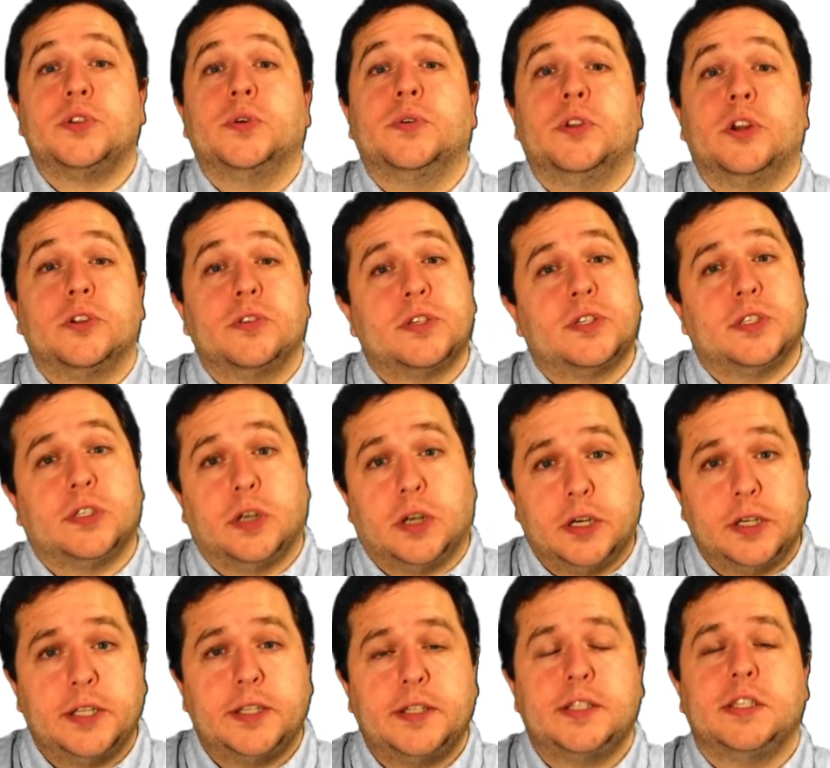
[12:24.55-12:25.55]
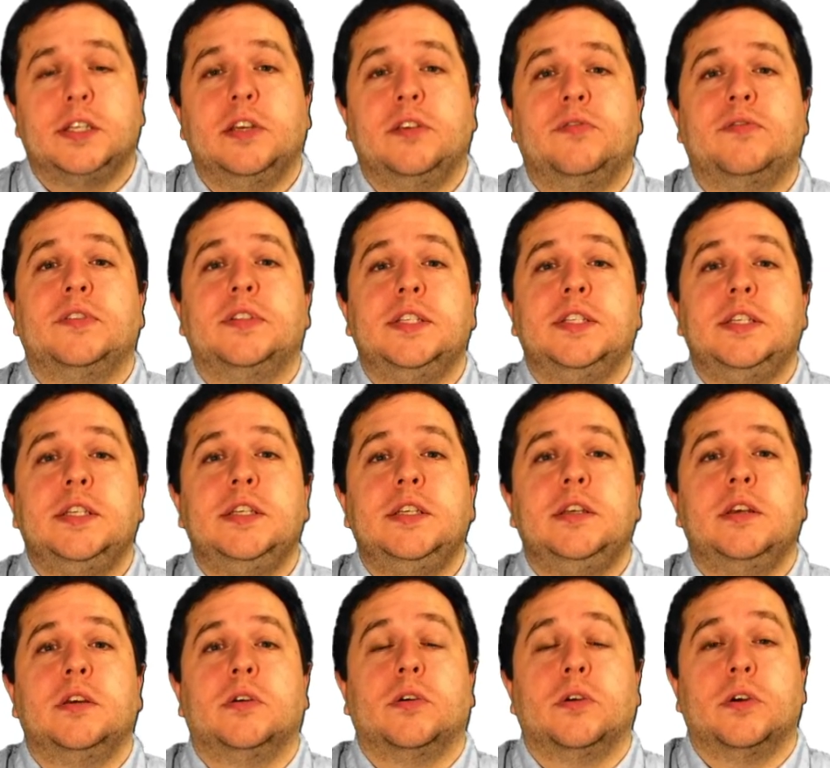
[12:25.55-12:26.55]
Not started if
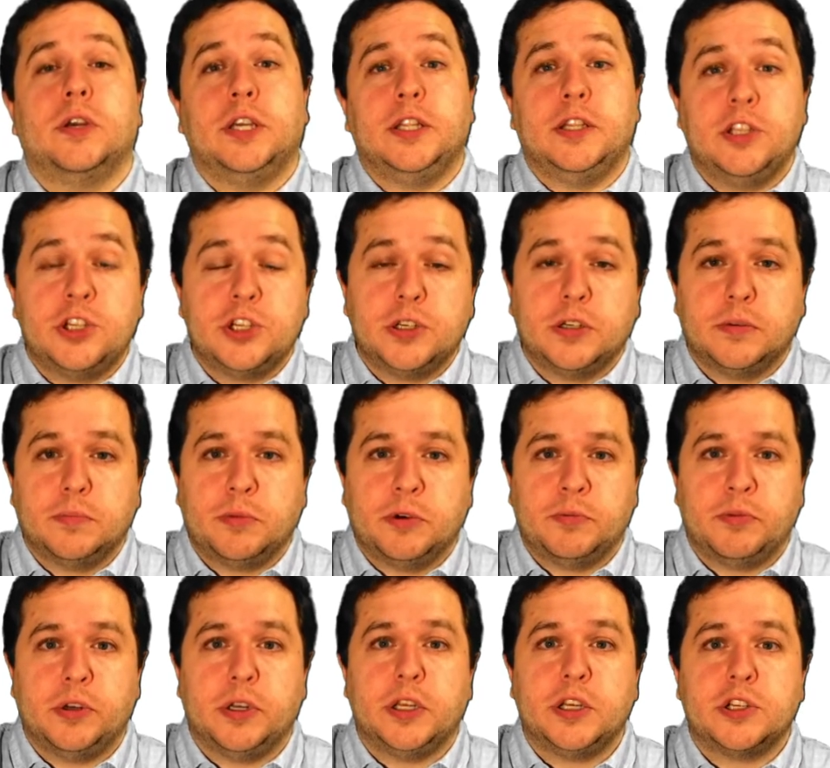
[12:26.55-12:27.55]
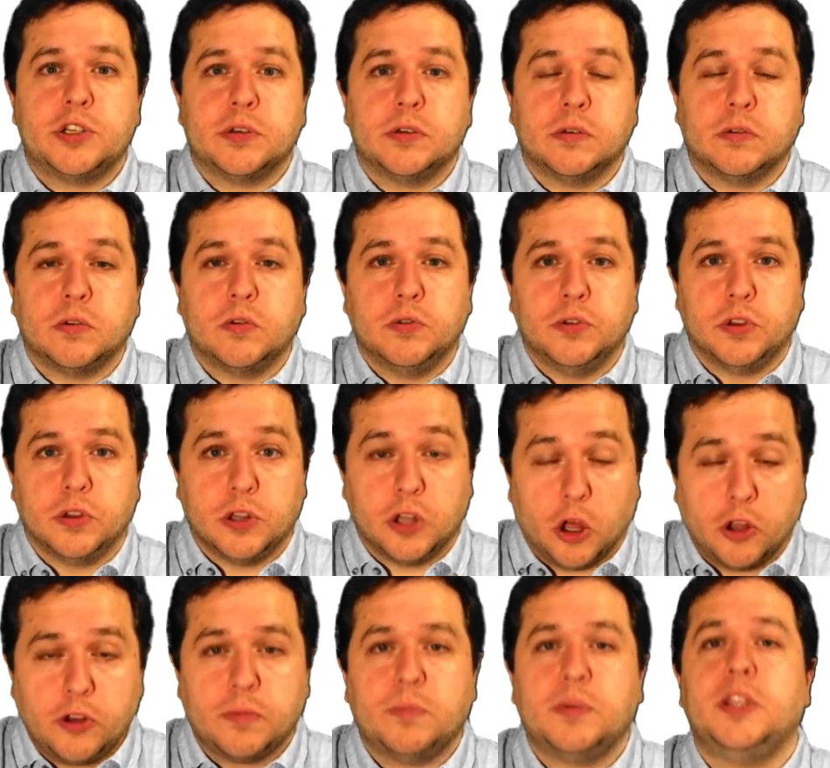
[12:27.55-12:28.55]
the initial population could
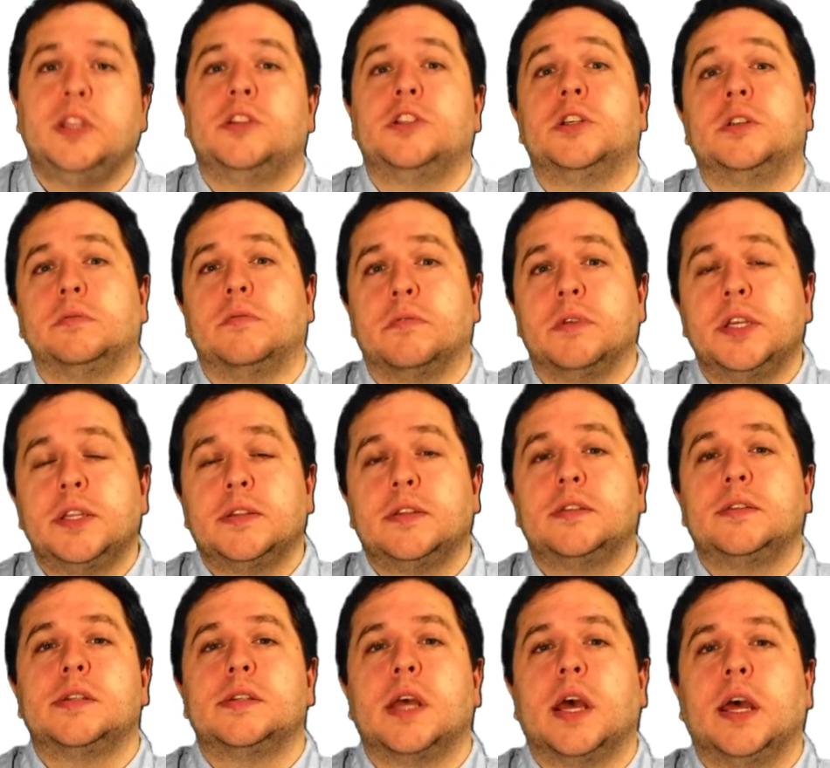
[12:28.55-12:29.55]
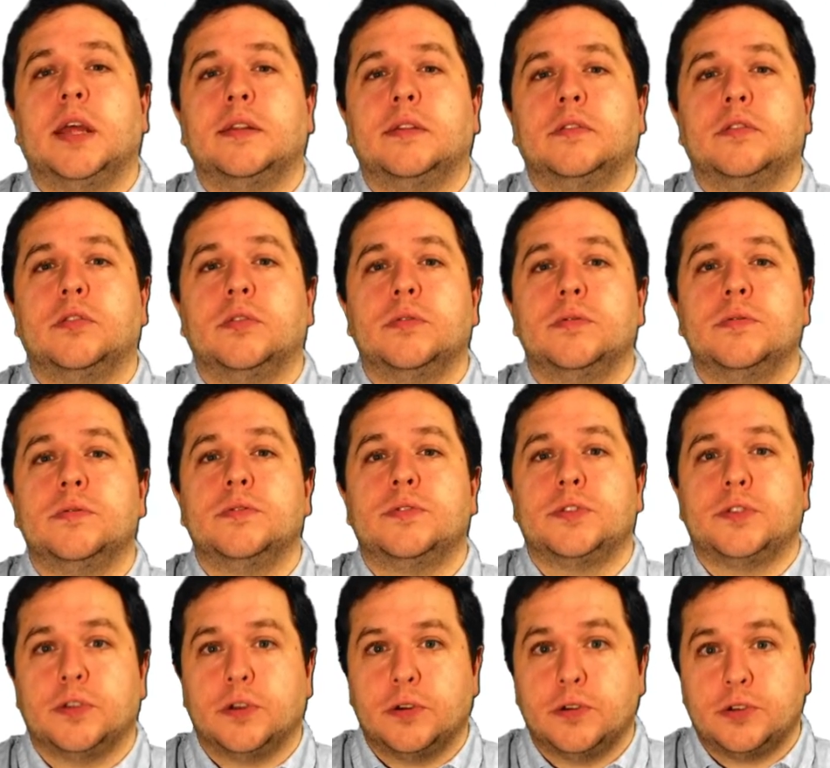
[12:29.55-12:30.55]
not be generated and the
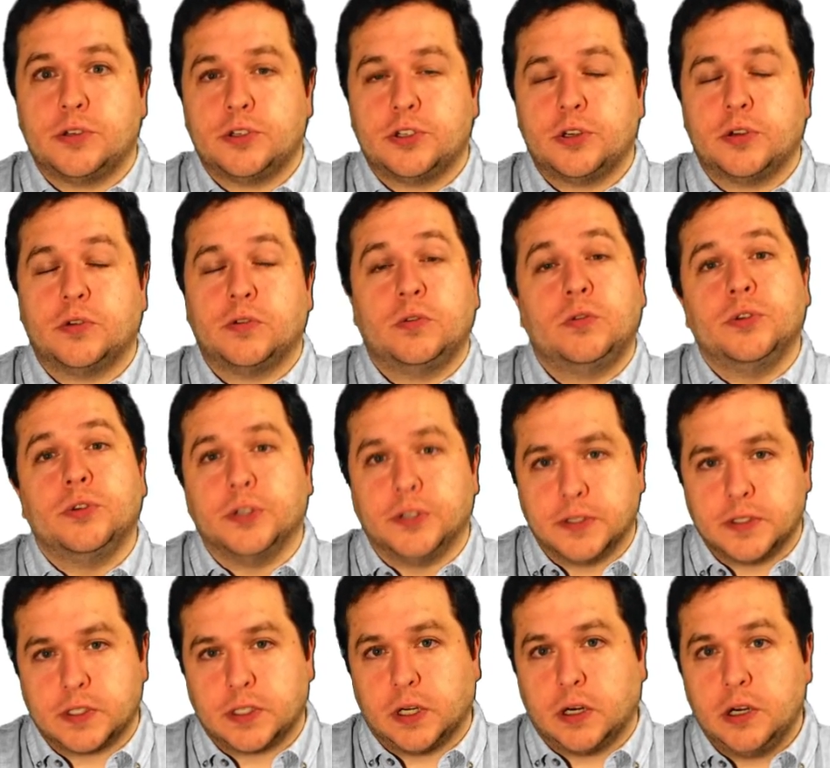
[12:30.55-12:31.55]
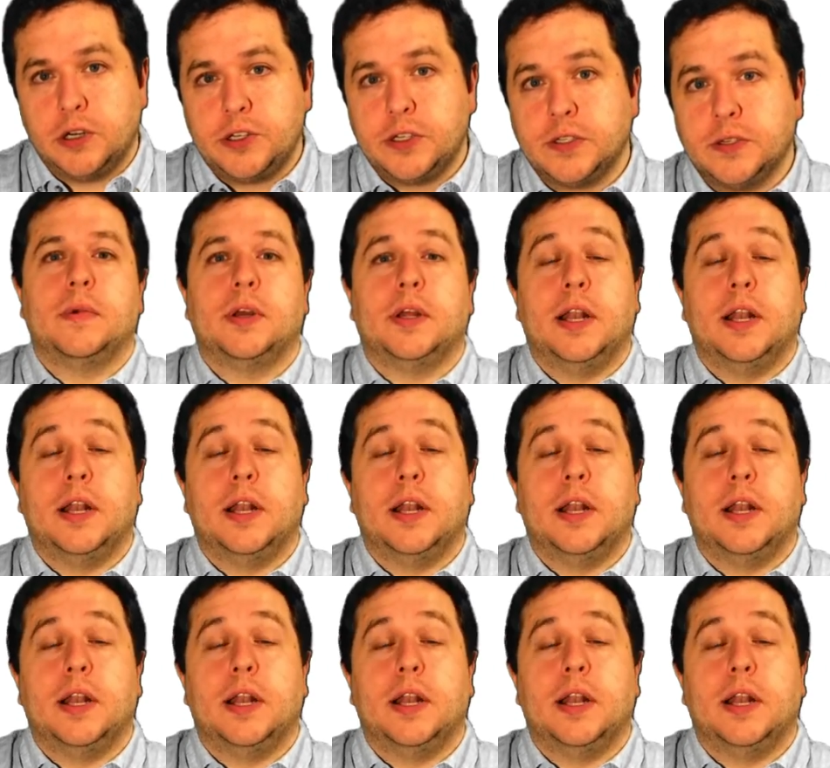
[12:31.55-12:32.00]
search couldn't start.